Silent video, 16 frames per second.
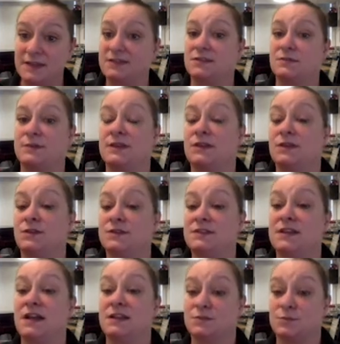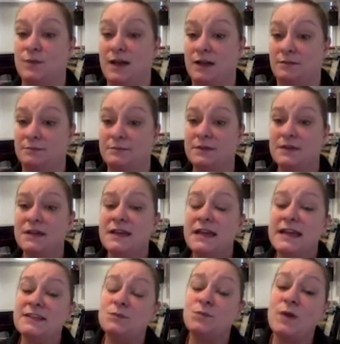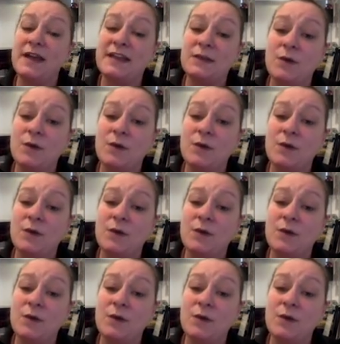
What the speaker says: that we used as well. It's where you are